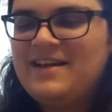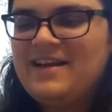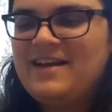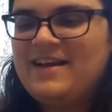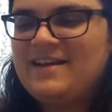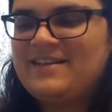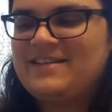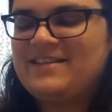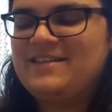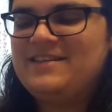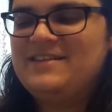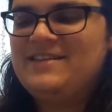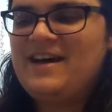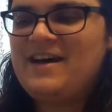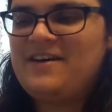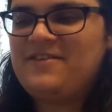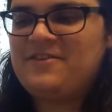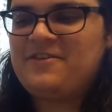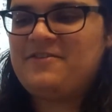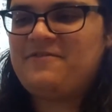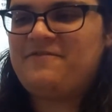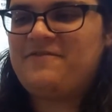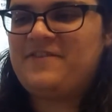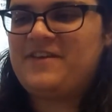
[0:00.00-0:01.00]
It's
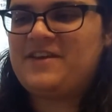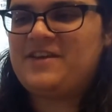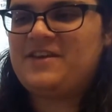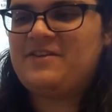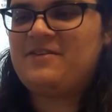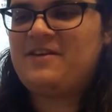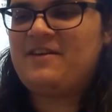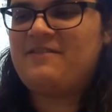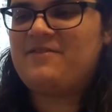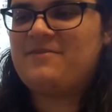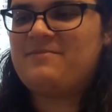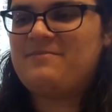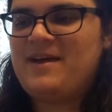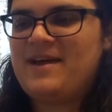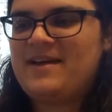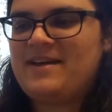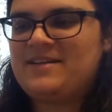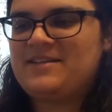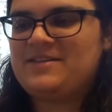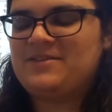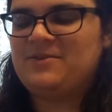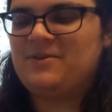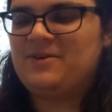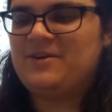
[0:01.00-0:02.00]
another figure of a
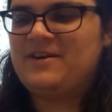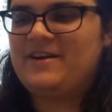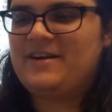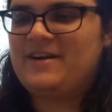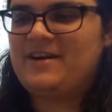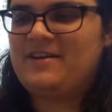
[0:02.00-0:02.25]
Megazord.